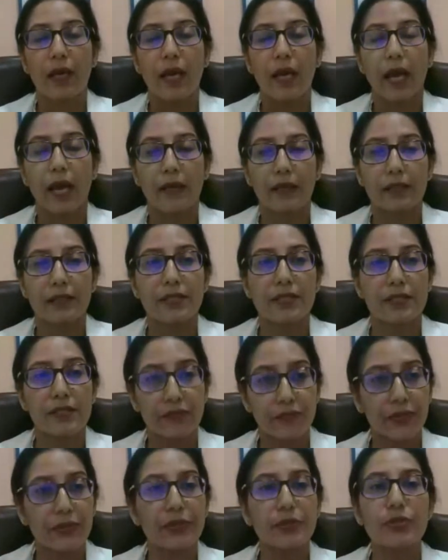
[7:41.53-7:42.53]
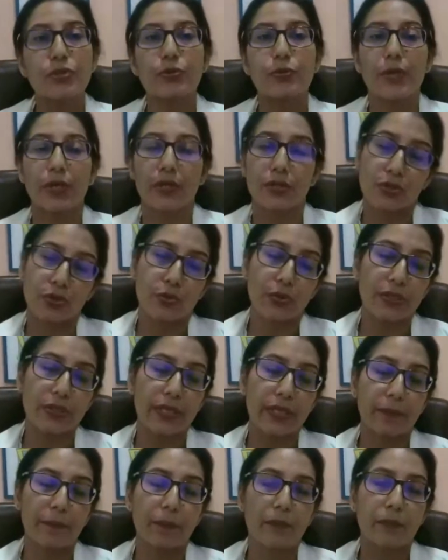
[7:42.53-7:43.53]
And it is difficult to control
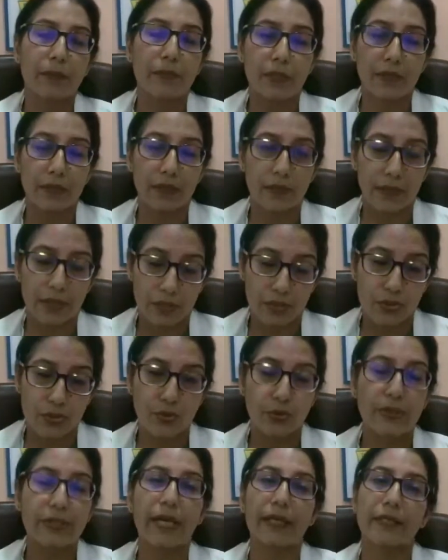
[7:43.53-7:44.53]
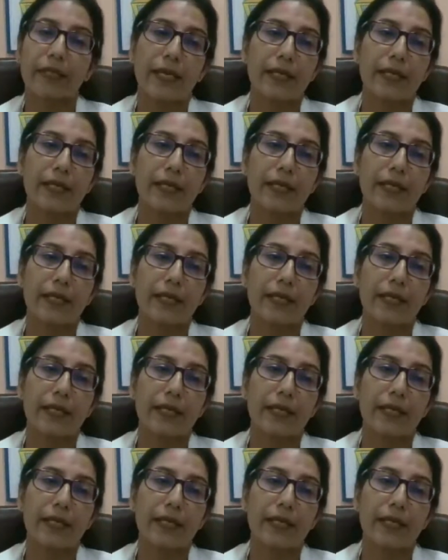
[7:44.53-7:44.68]
that